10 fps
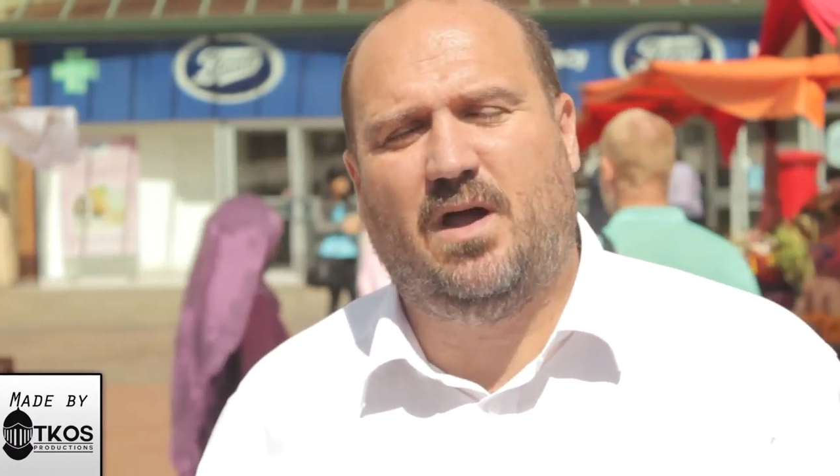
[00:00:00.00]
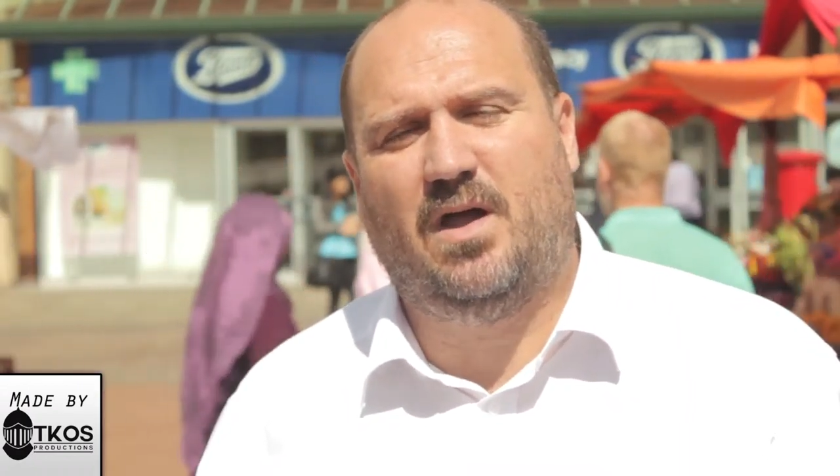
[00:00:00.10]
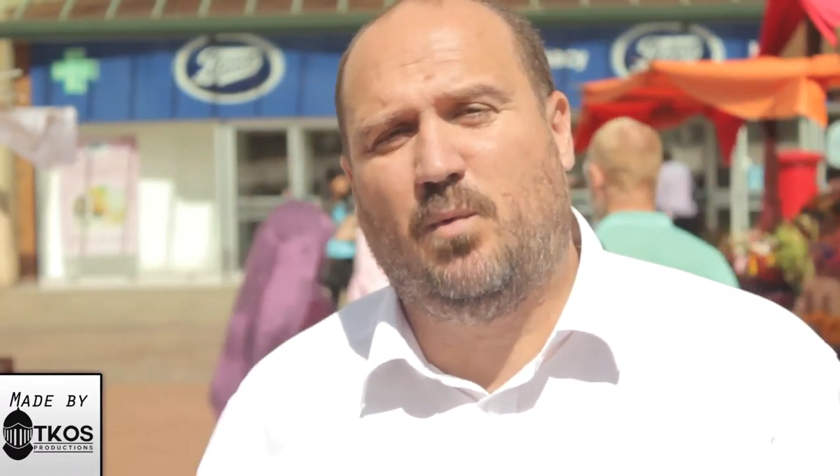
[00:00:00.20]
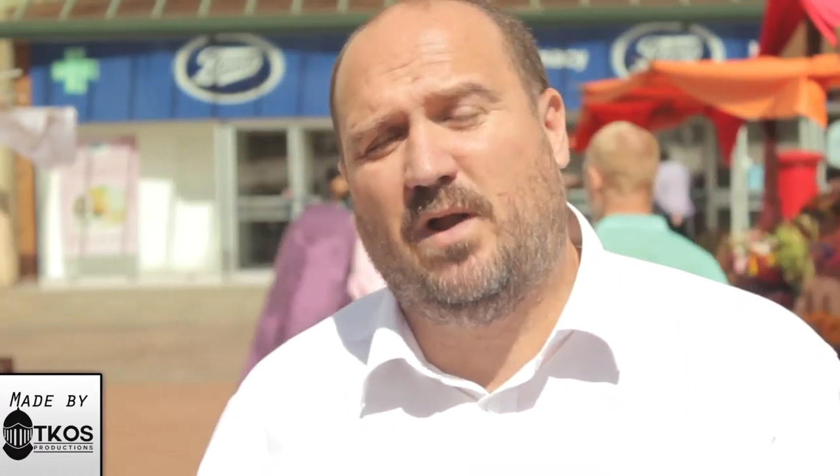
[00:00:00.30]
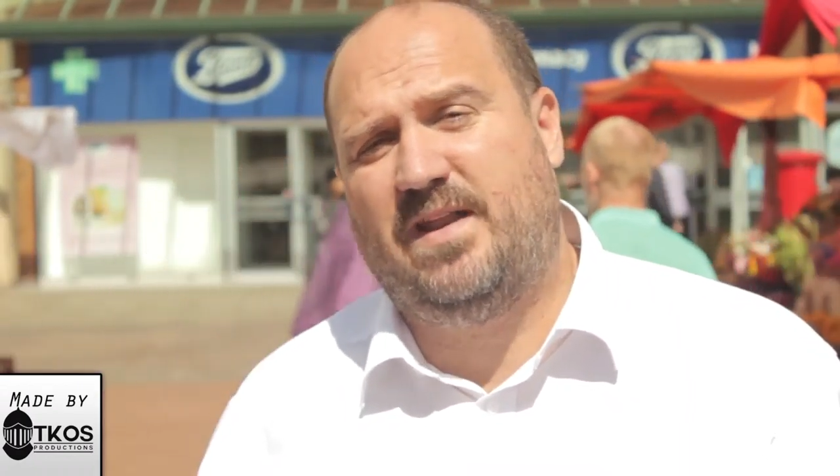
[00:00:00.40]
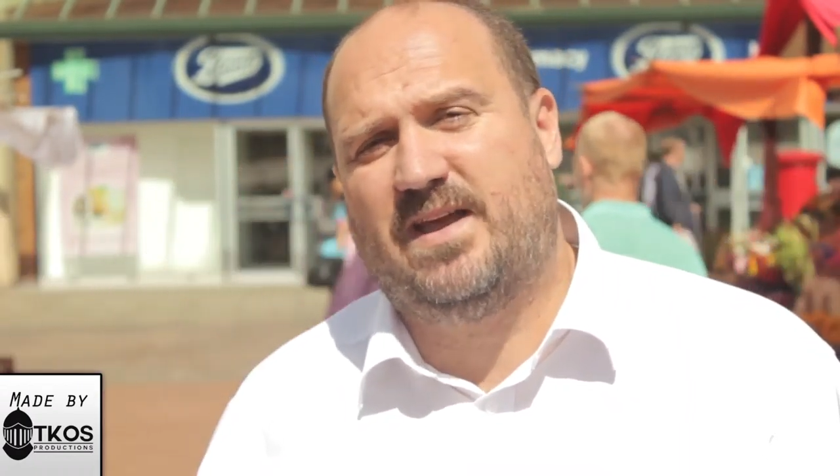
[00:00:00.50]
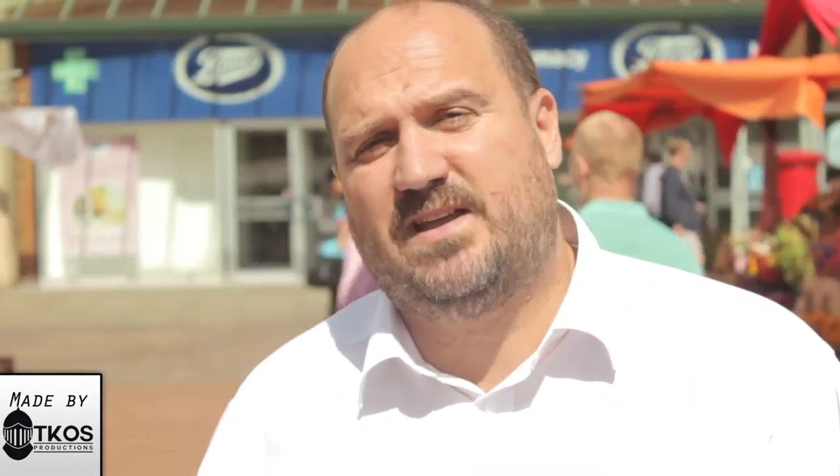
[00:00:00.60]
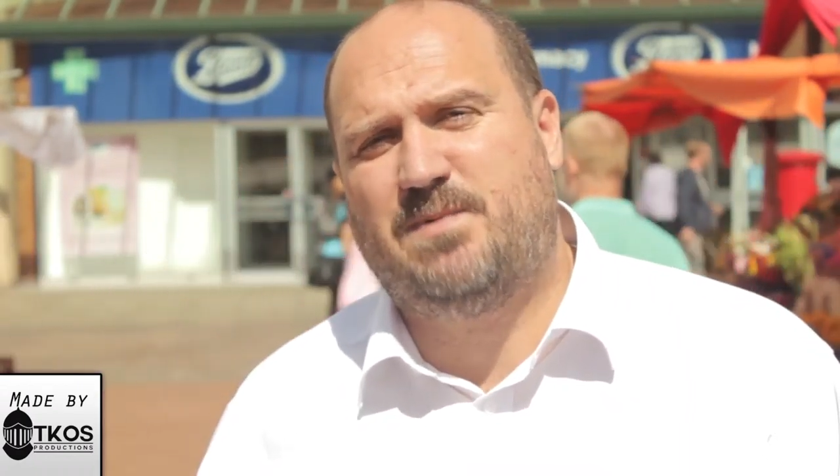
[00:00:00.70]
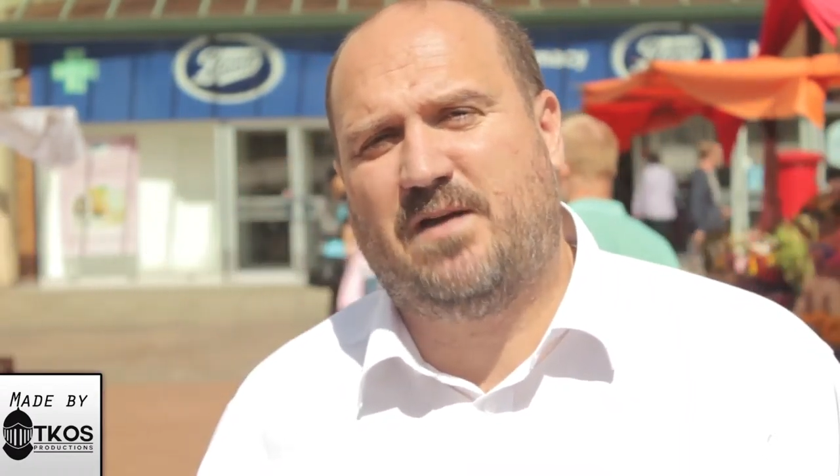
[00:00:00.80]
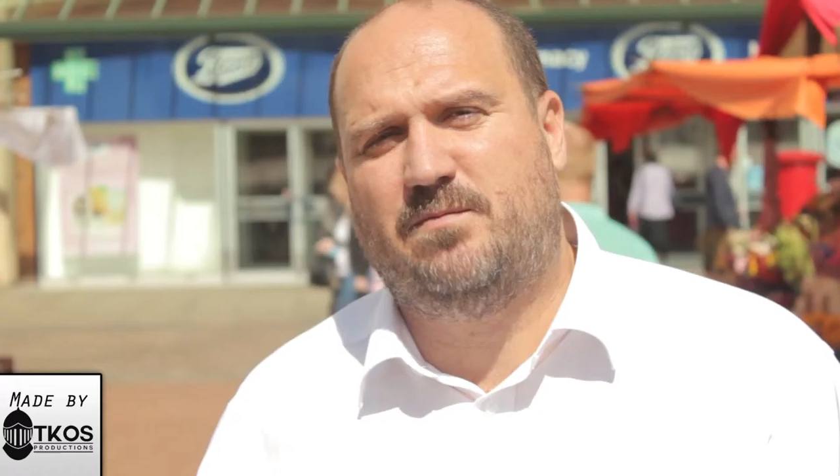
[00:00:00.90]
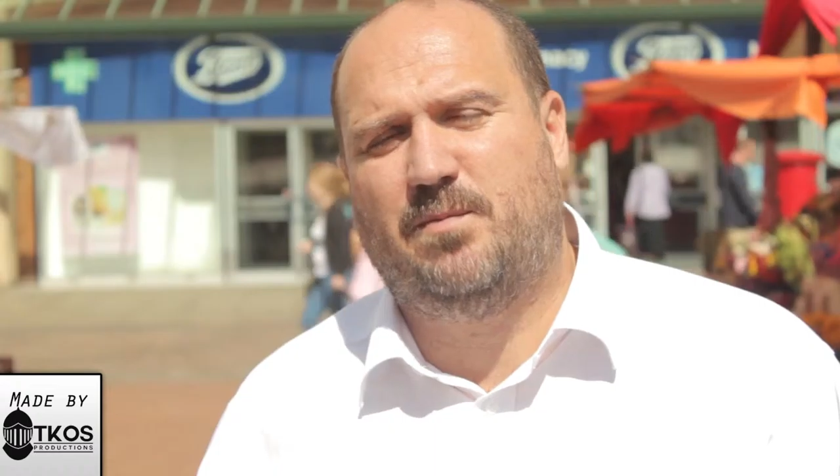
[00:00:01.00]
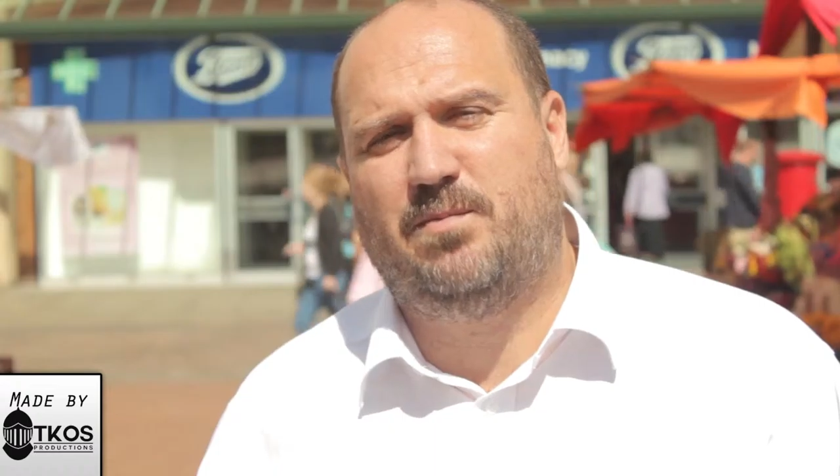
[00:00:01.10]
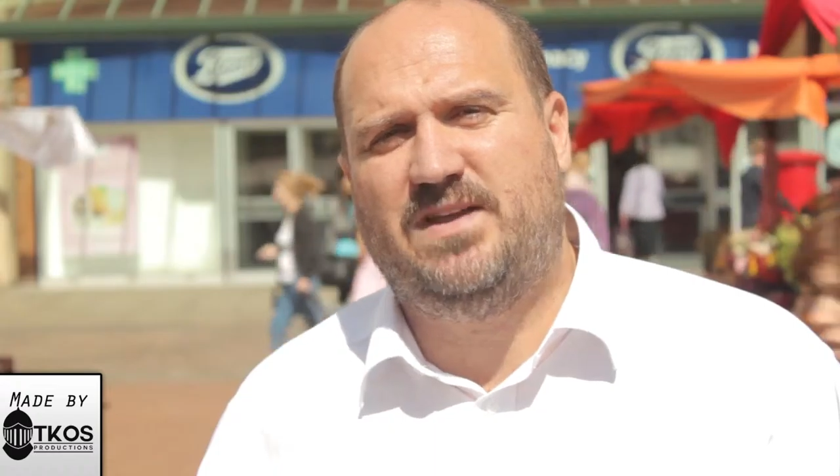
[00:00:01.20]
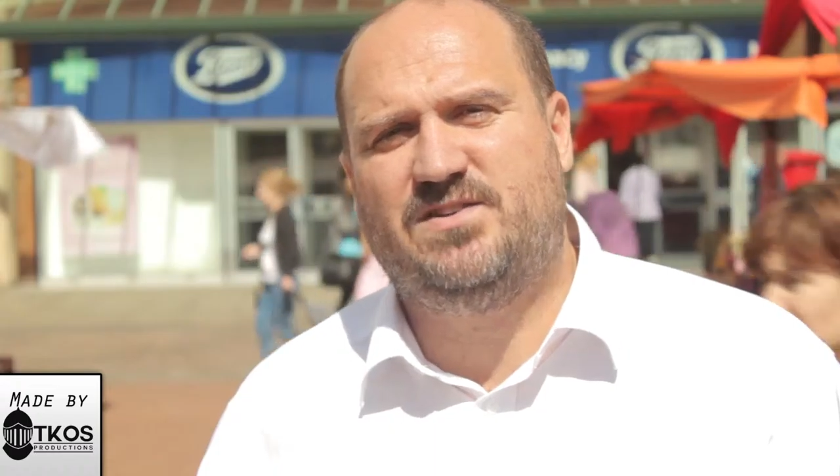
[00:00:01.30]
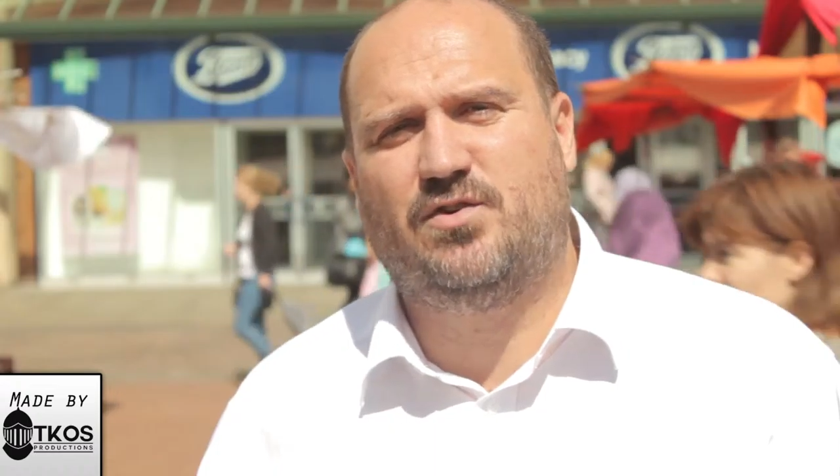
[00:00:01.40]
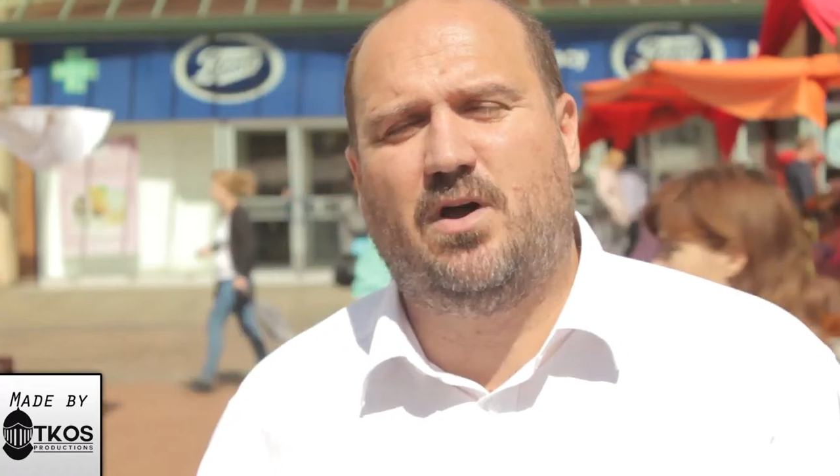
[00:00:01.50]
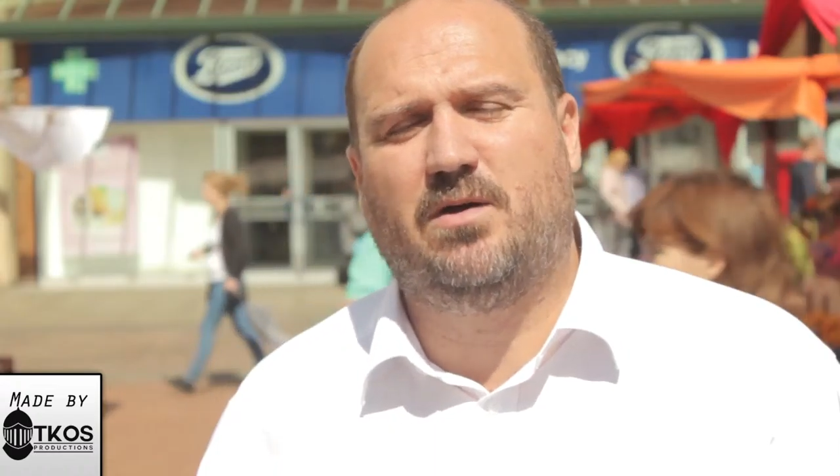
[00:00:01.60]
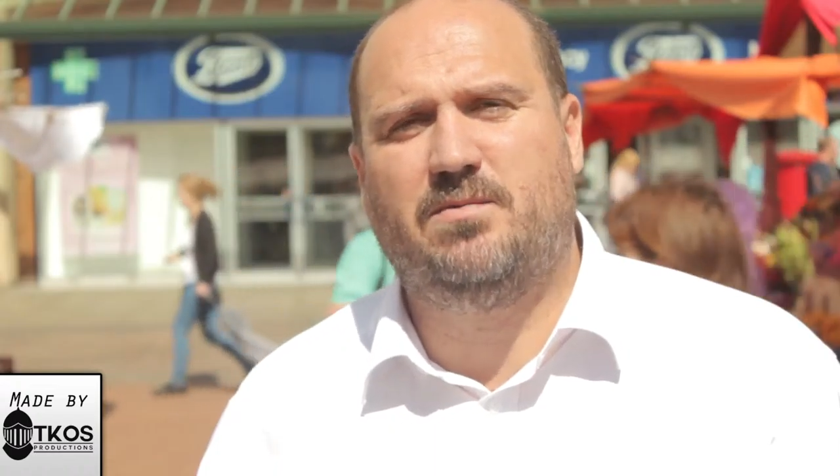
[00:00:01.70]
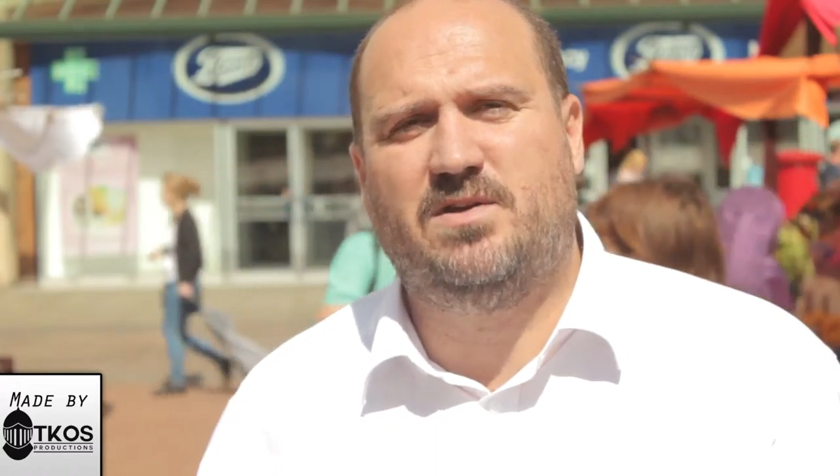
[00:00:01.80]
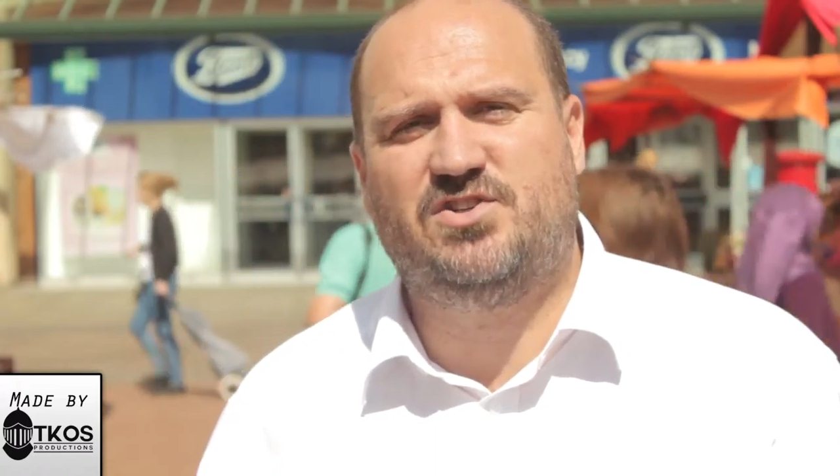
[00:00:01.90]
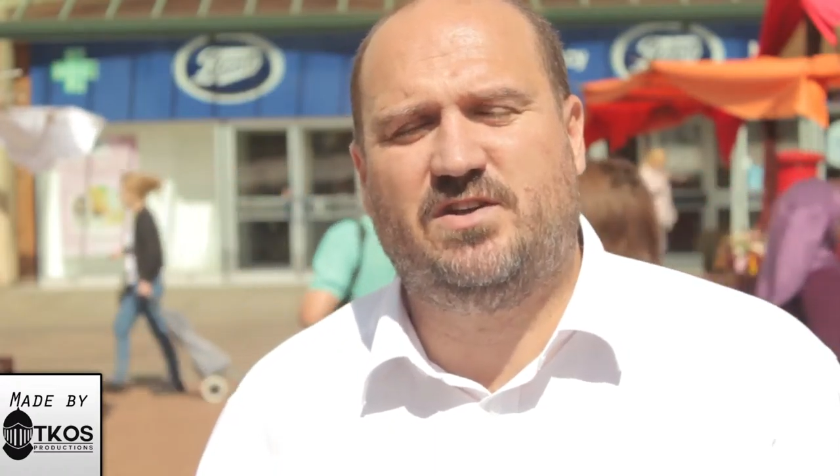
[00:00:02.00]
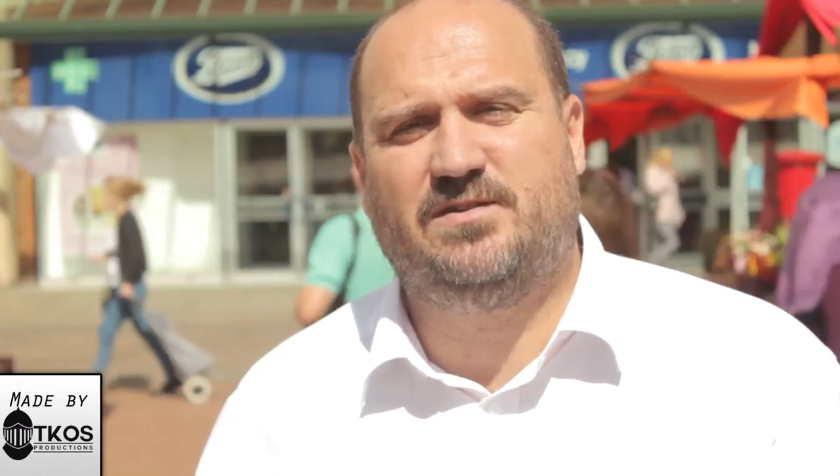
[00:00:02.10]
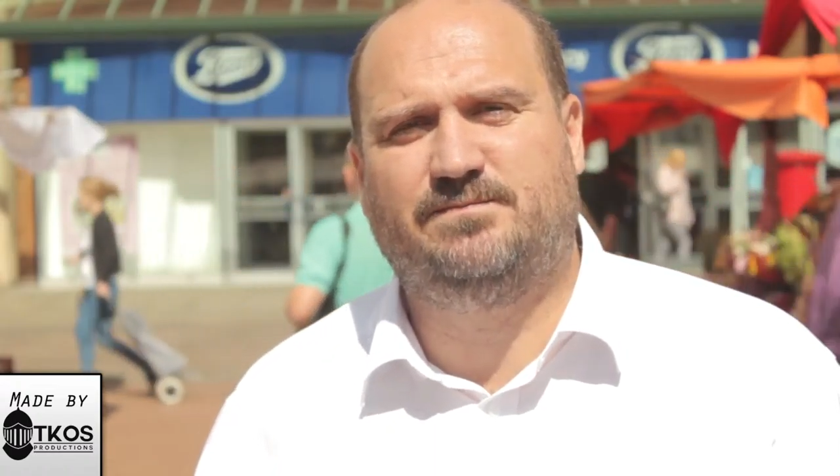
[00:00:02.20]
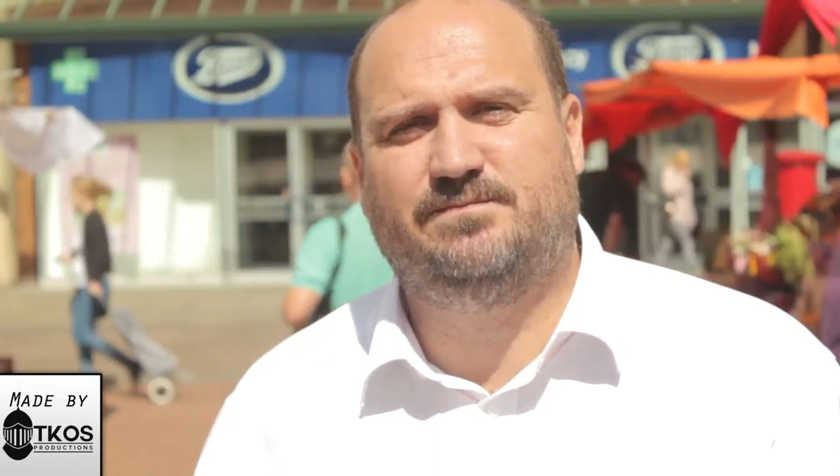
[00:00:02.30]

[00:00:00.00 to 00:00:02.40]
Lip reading: and what they'd expect from a Police and Crime Commissioner.